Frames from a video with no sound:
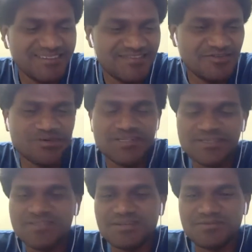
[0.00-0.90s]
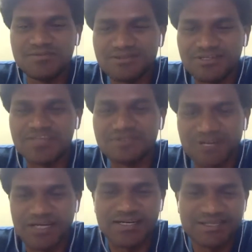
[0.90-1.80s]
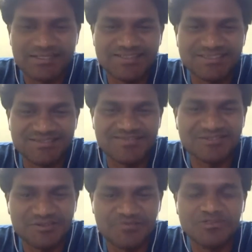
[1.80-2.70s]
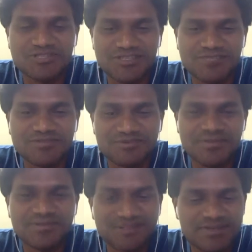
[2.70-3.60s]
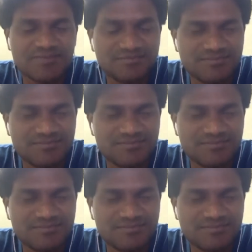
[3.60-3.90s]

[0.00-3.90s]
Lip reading: Nobody thinks about working for organization. So most of the people, they